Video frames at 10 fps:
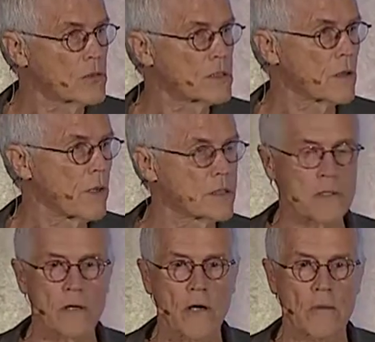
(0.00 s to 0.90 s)

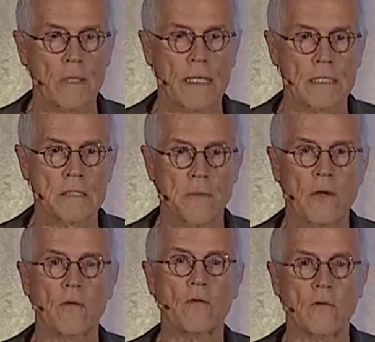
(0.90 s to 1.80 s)
sequester carbon as
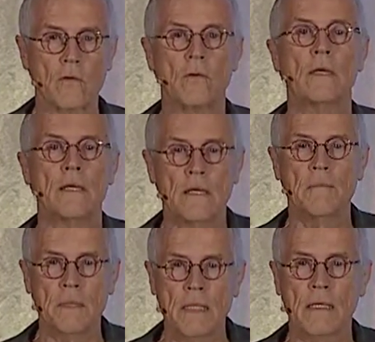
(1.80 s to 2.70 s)
opposed to
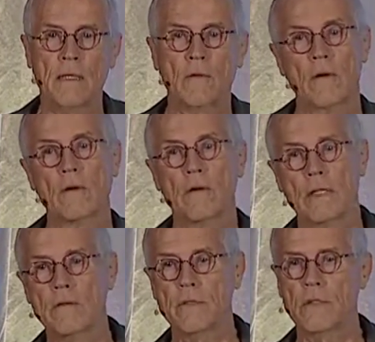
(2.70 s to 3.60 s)
emit it or
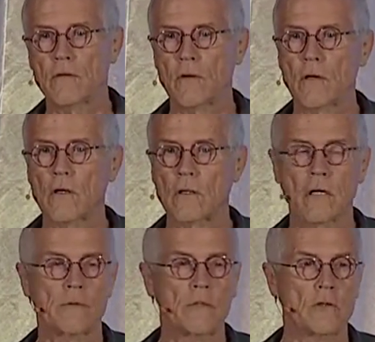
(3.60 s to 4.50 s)
even so-called
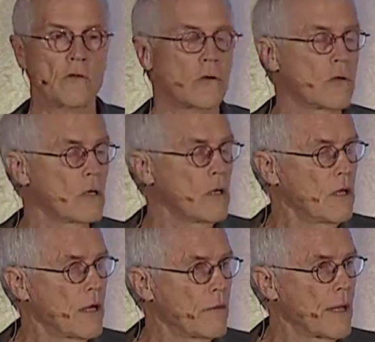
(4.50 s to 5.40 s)
carbon neutral?
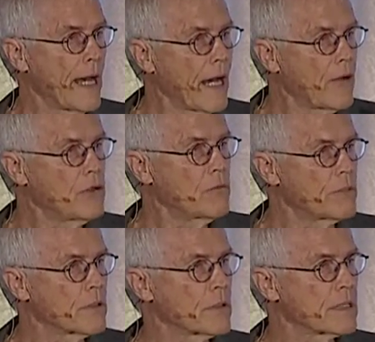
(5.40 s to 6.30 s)
I mean, how do you
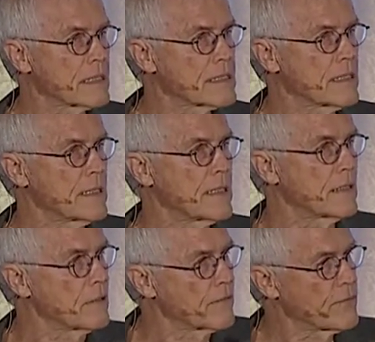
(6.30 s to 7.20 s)
build a city
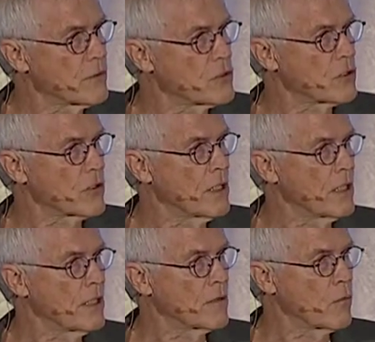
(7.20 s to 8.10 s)
in the future
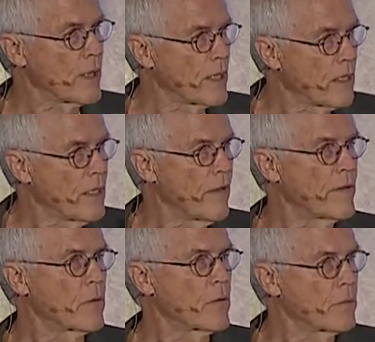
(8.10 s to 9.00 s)
in a way
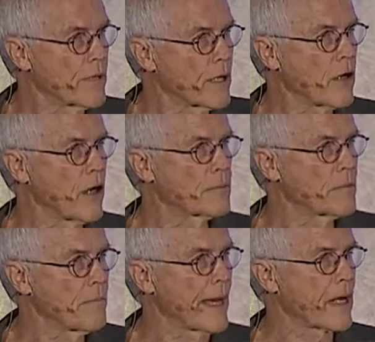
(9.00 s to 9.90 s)
that we bring
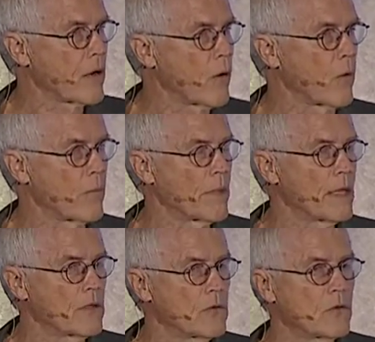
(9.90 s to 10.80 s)
carbon back home?
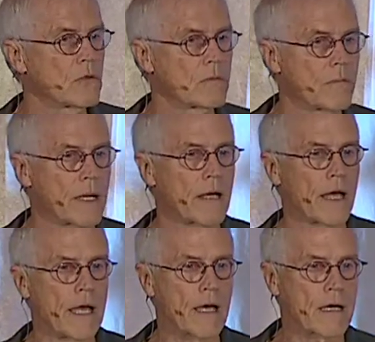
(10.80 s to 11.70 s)
And you do it by
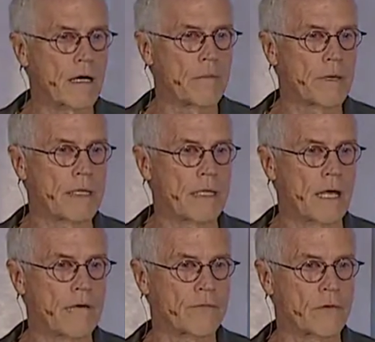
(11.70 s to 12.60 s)
combining
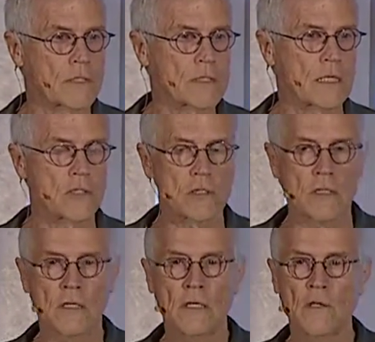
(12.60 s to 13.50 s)

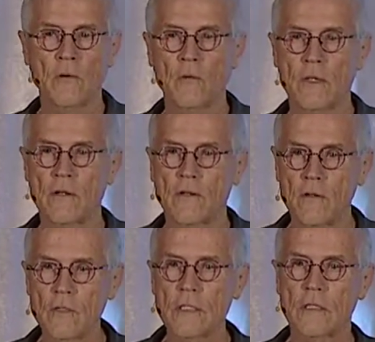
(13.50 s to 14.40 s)
afforestation with
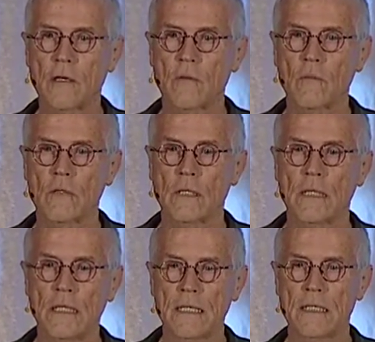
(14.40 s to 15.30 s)
using that wood
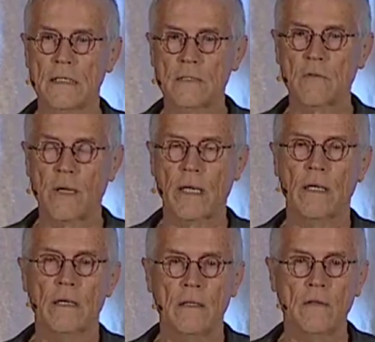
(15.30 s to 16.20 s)
in this way
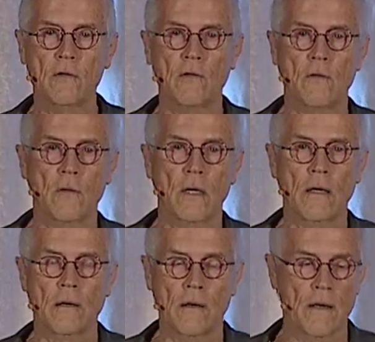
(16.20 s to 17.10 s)
to
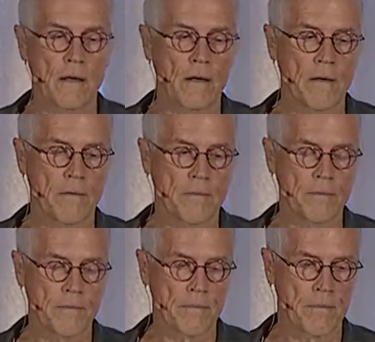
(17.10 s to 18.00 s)
uh, um,
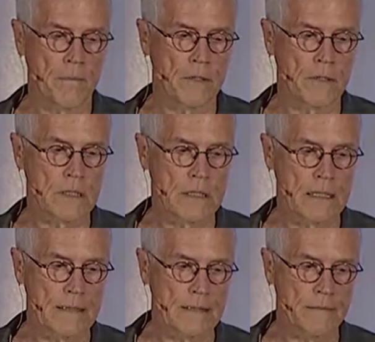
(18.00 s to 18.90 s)
build
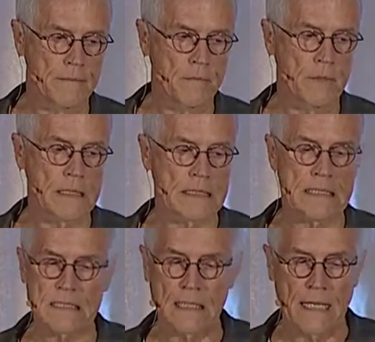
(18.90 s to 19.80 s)
uh, buildings.
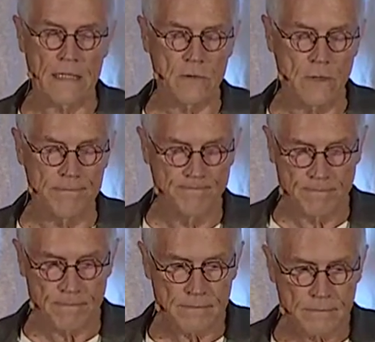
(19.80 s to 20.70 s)
This is the last one.
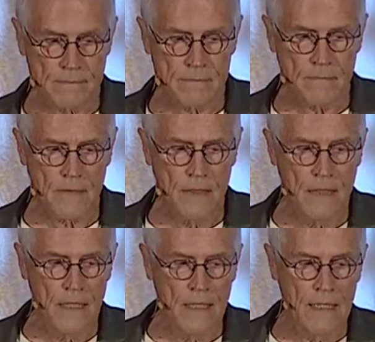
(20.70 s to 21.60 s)

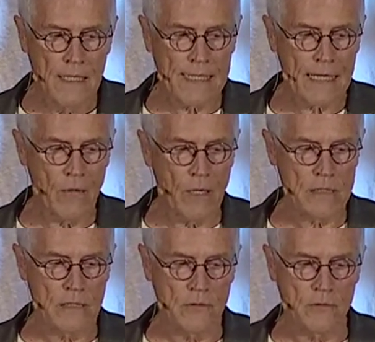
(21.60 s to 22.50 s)
A cow
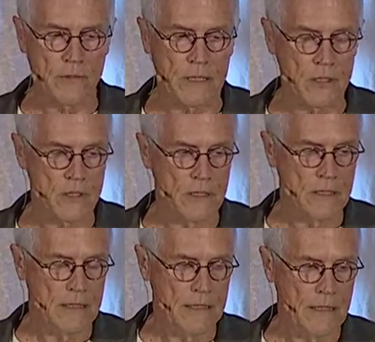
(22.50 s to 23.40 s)
walks onto a beach.
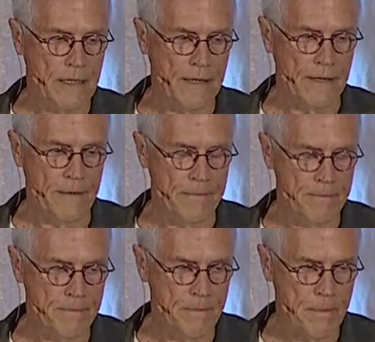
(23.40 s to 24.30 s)
Um,